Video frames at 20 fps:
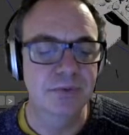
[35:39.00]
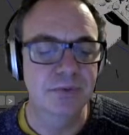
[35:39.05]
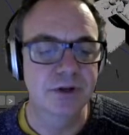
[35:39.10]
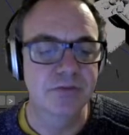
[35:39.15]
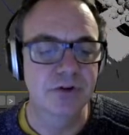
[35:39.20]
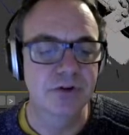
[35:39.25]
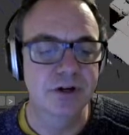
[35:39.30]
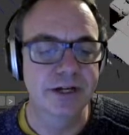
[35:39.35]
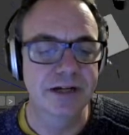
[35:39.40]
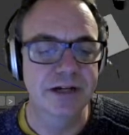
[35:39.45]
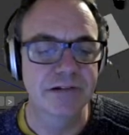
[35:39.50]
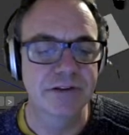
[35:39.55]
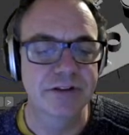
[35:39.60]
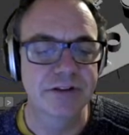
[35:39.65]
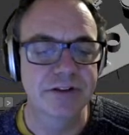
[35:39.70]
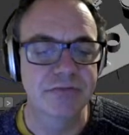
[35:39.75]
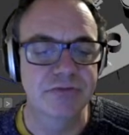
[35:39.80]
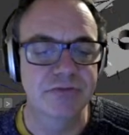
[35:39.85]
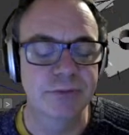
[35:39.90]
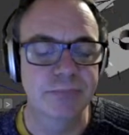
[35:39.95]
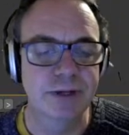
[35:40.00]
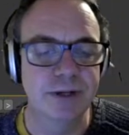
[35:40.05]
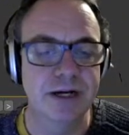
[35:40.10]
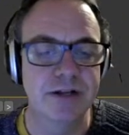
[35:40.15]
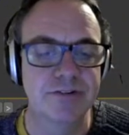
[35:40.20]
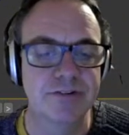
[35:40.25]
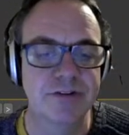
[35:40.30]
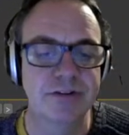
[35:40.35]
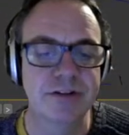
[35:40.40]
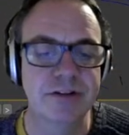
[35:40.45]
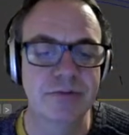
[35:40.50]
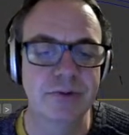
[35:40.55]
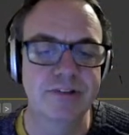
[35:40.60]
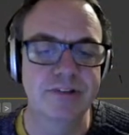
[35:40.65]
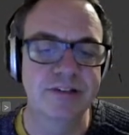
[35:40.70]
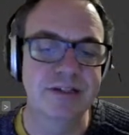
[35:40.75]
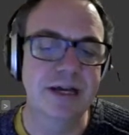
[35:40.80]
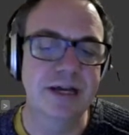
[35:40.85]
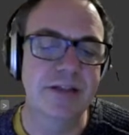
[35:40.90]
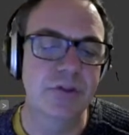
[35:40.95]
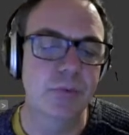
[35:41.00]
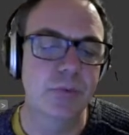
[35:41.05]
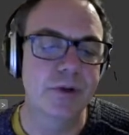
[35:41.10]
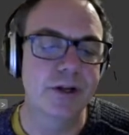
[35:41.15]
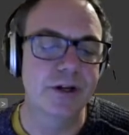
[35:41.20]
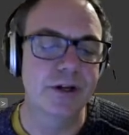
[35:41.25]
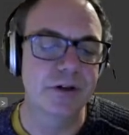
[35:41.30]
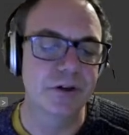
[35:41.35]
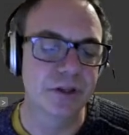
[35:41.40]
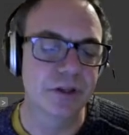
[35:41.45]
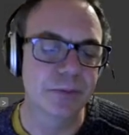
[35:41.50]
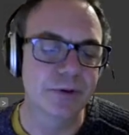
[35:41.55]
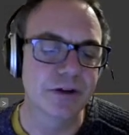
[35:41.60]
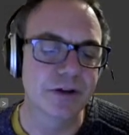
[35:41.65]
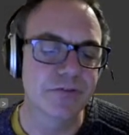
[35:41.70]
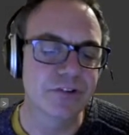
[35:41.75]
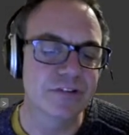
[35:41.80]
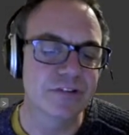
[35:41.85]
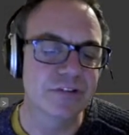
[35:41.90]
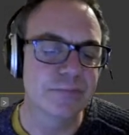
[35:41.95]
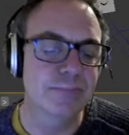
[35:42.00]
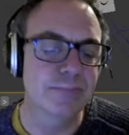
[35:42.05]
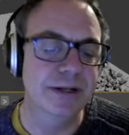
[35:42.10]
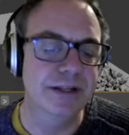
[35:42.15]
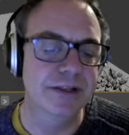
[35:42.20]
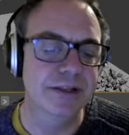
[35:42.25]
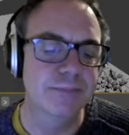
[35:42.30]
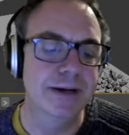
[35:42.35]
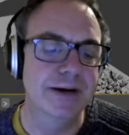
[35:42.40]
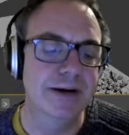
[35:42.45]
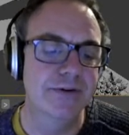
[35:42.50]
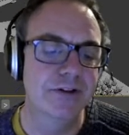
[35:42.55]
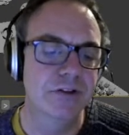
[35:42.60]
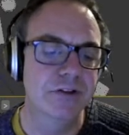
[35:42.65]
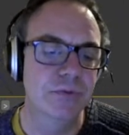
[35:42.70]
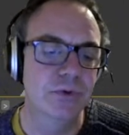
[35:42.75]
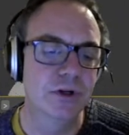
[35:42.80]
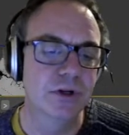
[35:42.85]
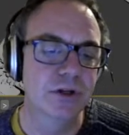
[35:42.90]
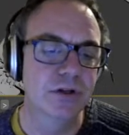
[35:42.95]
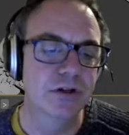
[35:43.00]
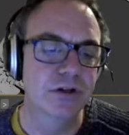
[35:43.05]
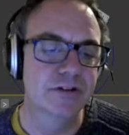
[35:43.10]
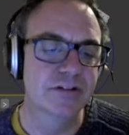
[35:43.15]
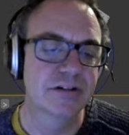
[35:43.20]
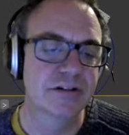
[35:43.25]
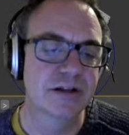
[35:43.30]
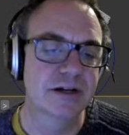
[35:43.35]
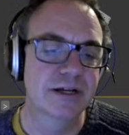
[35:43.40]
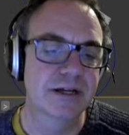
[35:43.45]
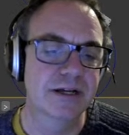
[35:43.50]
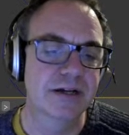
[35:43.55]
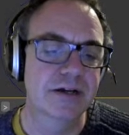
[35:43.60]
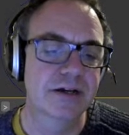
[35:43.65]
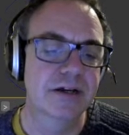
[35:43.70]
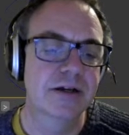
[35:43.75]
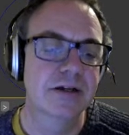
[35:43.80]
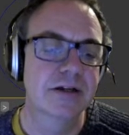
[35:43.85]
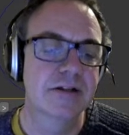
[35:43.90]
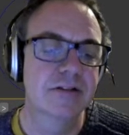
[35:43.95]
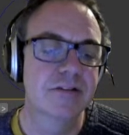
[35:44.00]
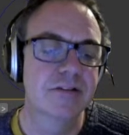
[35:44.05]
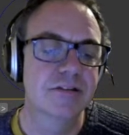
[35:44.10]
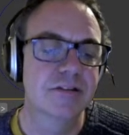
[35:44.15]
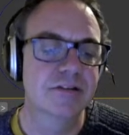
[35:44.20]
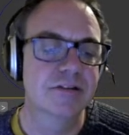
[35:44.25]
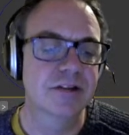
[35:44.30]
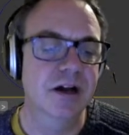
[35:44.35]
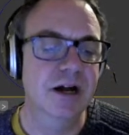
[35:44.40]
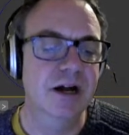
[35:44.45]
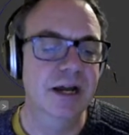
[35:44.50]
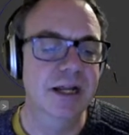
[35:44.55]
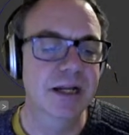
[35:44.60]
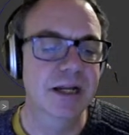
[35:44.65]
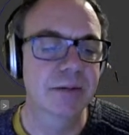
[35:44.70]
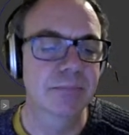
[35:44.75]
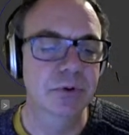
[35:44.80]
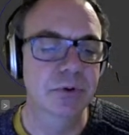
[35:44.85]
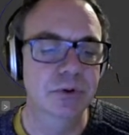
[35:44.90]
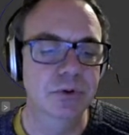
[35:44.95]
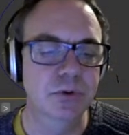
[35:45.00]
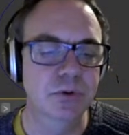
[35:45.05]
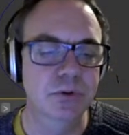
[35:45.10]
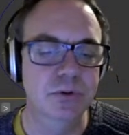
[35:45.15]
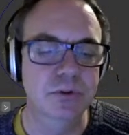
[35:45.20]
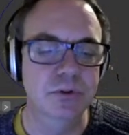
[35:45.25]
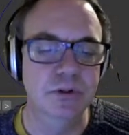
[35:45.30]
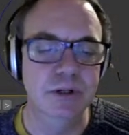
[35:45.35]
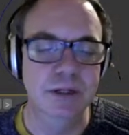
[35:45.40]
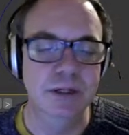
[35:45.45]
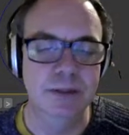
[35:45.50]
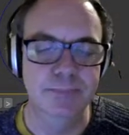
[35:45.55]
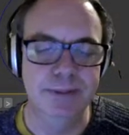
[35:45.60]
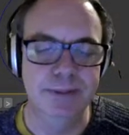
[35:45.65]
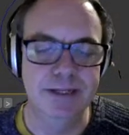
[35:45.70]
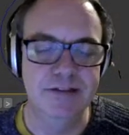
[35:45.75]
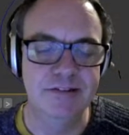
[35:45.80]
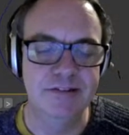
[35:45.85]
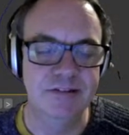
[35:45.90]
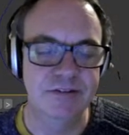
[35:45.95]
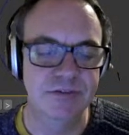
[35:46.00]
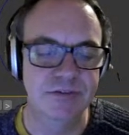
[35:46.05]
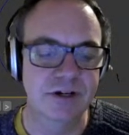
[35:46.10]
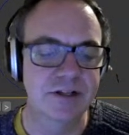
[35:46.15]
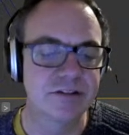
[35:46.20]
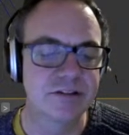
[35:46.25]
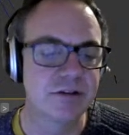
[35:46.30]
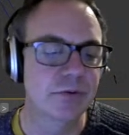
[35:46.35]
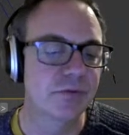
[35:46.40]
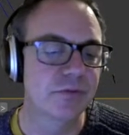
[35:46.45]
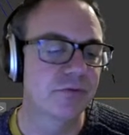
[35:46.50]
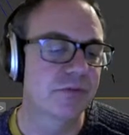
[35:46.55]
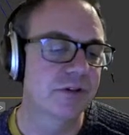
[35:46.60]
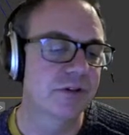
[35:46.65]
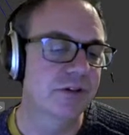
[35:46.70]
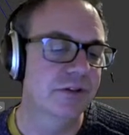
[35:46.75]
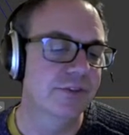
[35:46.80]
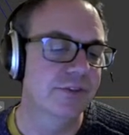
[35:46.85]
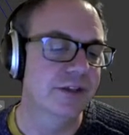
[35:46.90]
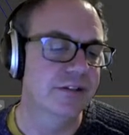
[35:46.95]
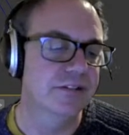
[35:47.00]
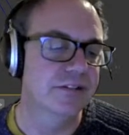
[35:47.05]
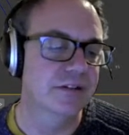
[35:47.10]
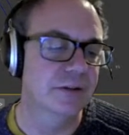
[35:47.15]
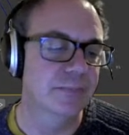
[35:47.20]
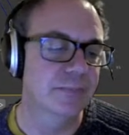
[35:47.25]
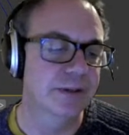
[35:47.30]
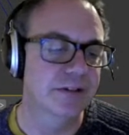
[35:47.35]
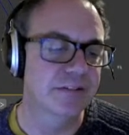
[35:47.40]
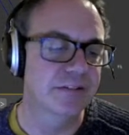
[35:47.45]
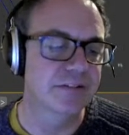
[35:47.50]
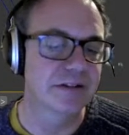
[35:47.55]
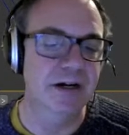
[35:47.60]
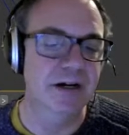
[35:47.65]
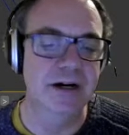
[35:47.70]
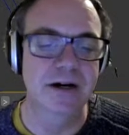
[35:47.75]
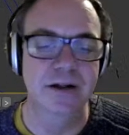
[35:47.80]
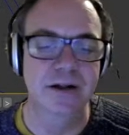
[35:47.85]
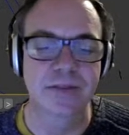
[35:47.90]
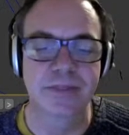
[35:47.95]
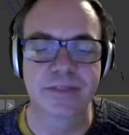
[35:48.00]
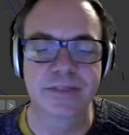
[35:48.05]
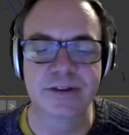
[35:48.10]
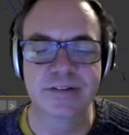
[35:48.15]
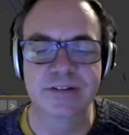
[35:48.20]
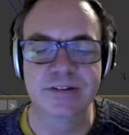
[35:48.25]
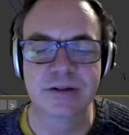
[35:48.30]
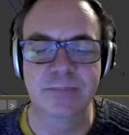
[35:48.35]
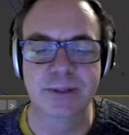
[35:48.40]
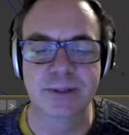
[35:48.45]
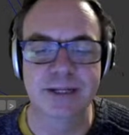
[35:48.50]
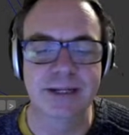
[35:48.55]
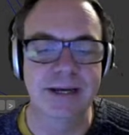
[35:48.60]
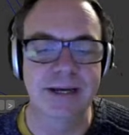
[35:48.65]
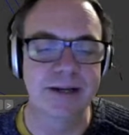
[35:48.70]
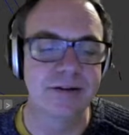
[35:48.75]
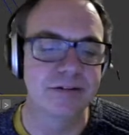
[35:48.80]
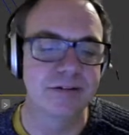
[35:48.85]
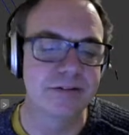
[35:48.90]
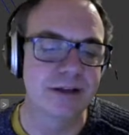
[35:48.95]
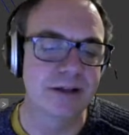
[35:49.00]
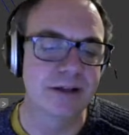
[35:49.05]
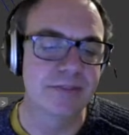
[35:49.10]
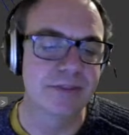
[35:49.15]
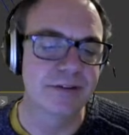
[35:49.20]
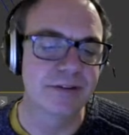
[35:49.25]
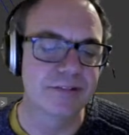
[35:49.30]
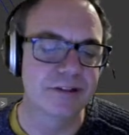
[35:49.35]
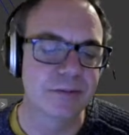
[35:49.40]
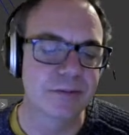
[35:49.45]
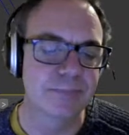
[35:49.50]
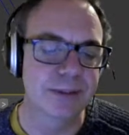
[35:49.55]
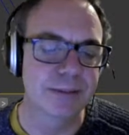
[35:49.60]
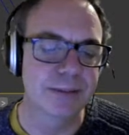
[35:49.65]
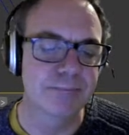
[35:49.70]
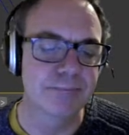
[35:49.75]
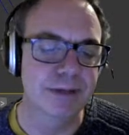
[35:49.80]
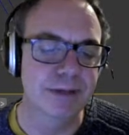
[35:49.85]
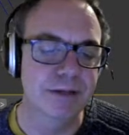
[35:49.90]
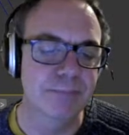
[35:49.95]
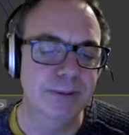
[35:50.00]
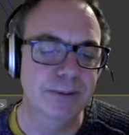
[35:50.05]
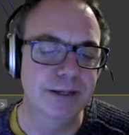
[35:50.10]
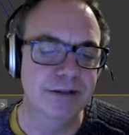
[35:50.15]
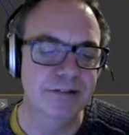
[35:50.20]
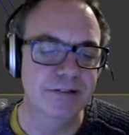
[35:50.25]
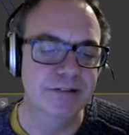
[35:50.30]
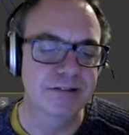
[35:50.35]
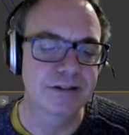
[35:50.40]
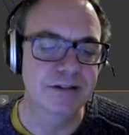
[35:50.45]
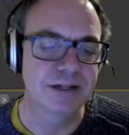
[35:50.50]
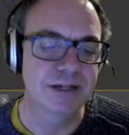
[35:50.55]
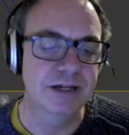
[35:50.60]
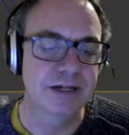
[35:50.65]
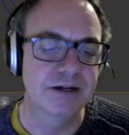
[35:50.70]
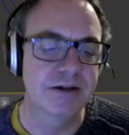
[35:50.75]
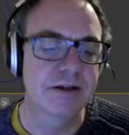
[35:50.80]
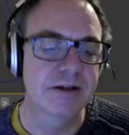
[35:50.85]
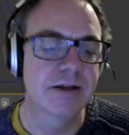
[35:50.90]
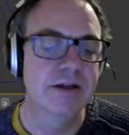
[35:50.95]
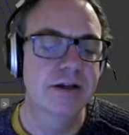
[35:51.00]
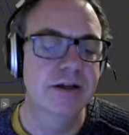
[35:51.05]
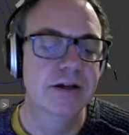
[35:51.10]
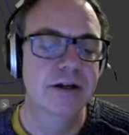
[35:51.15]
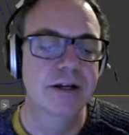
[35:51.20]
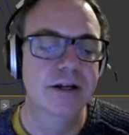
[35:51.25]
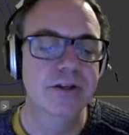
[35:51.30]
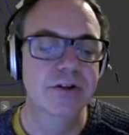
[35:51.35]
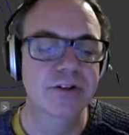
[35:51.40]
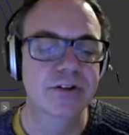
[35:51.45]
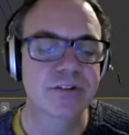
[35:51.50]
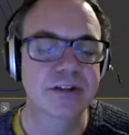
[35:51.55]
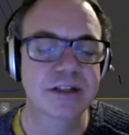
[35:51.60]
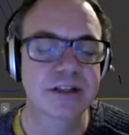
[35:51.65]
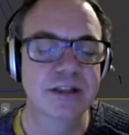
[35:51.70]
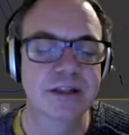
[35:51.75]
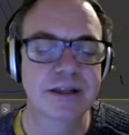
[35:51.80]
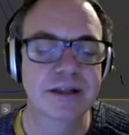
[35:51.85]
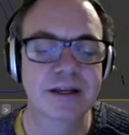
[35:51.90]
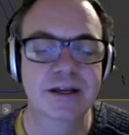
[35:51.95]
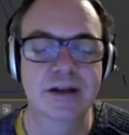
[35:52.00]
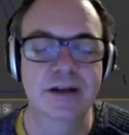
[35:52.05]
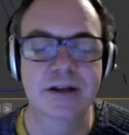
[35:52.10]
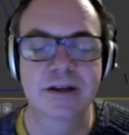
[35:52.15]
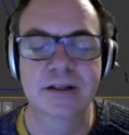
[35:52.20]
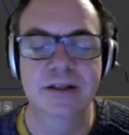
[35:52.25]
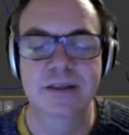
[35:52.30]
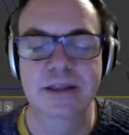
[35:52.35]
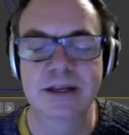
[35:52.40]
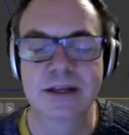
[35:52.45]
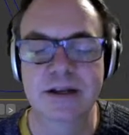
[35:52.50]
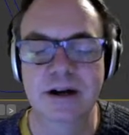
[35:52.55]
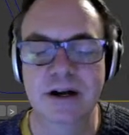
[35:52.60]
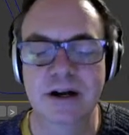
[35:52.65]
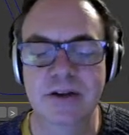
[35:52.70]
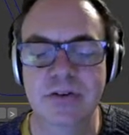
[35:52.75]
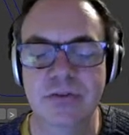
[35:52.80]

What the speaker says: I've got here are the different parts. So these were together when I got them, and I've just split them out into what looks like tileable pieces, right? So this could be a start, and this could be an end, and this could be a mid piece here. And you can see that they kind of